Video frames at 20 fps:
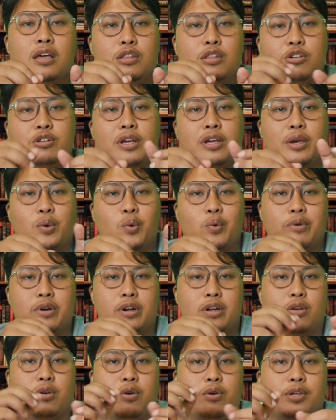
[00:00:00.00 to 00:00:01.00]
Today,
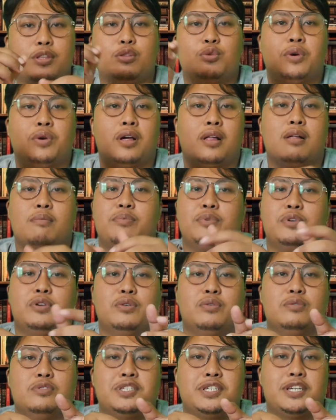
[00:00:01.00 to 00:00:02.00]
we're going to help
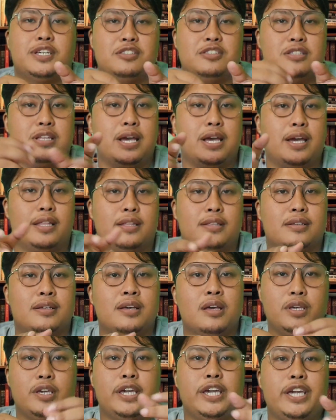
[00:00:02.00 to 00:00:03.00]
you change that.
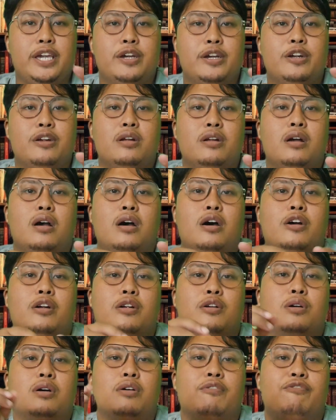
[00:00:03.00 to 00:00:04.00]
Here
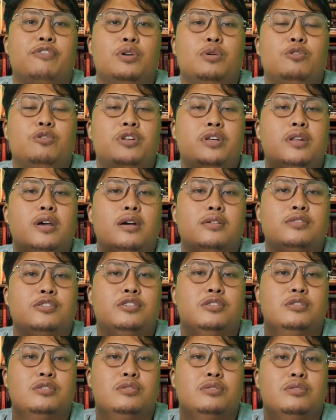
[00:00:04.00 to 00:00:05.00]
are a few
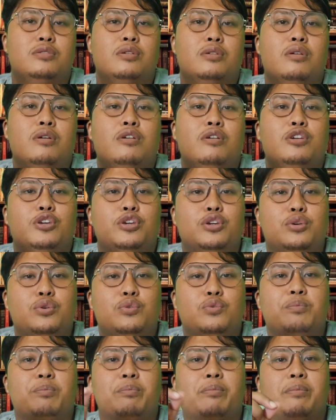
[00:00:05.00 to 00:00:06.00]
deductions
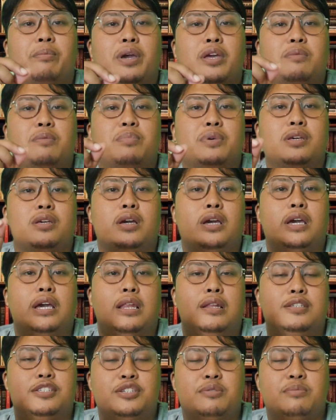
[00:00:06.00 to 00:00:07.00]
you might be
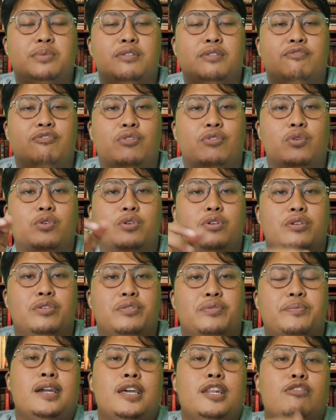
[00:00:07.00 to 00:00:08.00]
eligible for.
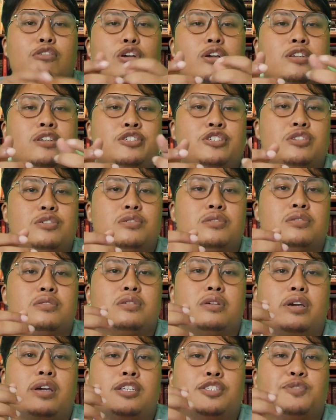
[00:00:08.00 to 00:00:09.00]

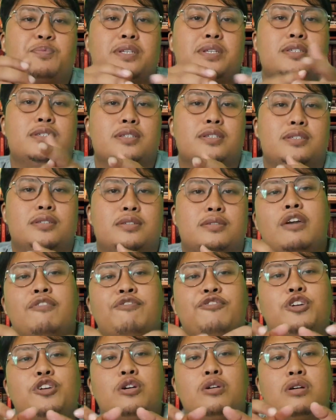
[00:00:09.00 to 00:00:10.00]
Education expenses.
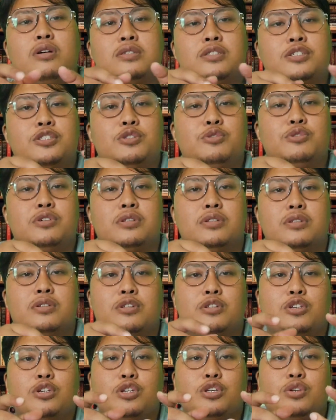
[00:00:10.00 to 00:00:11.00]
If you're a student,
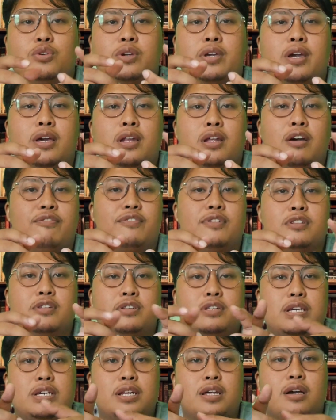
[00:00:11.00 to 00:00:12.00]
you can often
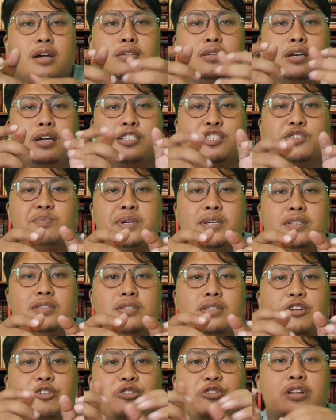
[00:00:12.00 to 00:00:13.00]
deduct
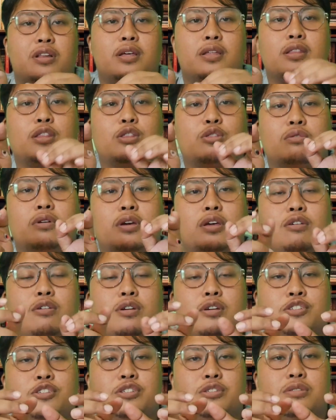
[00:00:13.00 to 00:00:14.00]
expenses related to
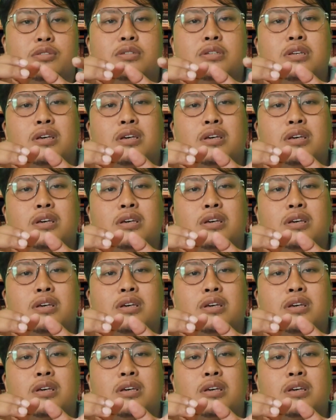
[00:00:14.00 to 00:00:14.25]
education,